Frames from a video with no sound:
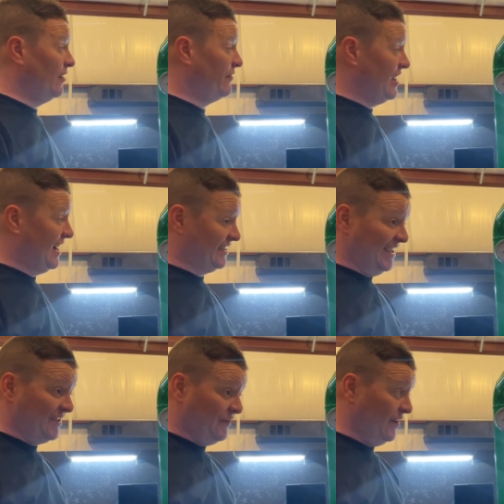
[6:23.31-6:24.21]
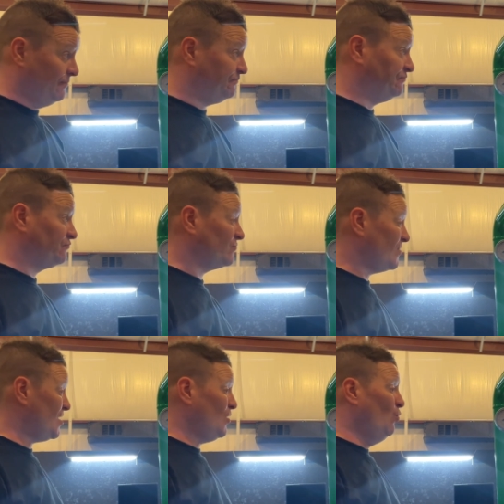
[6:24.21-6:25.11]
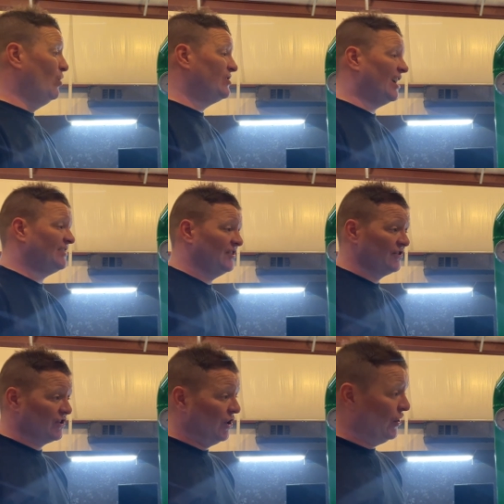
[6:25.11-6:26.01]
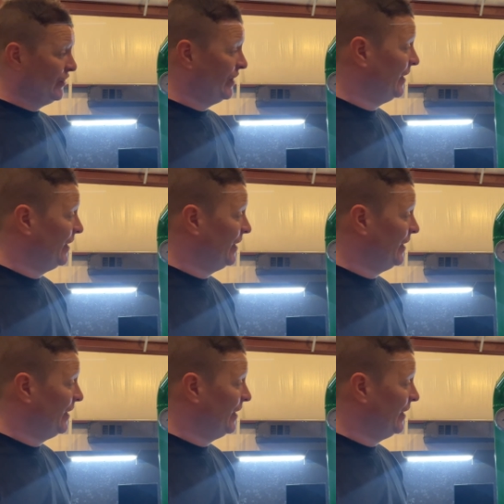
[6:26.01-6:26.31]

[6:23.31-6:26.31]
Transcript: the access fit. Once that's installed,